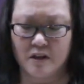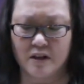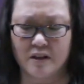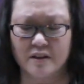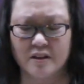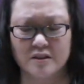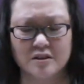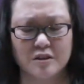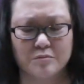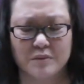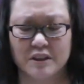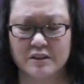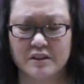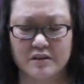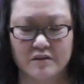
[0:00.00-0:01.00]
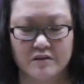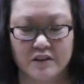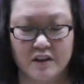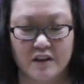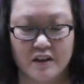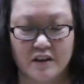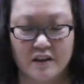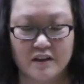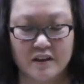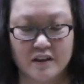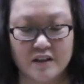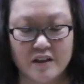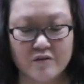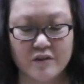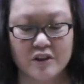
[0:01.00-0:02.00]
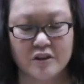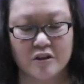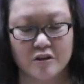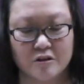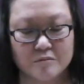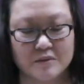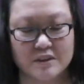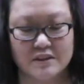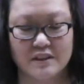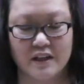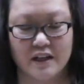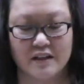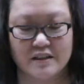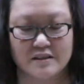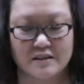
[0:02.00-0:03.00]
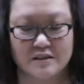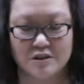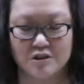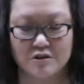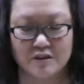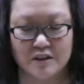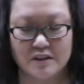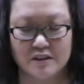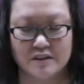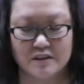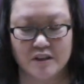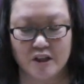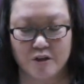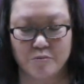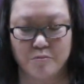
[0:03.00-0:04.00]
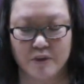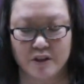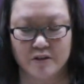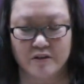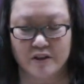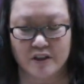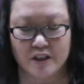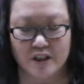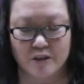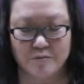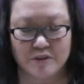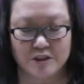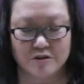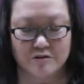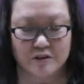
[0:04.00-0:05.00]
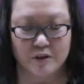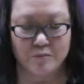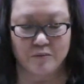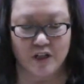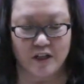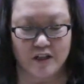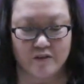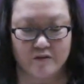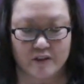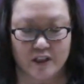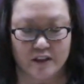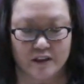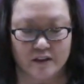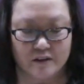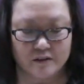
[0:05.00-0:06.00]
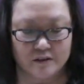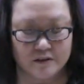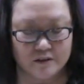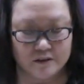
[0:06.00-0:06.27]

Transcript: I thought to myself that even a homeless guy is enjoying his life better than I'm enjoying mine right now.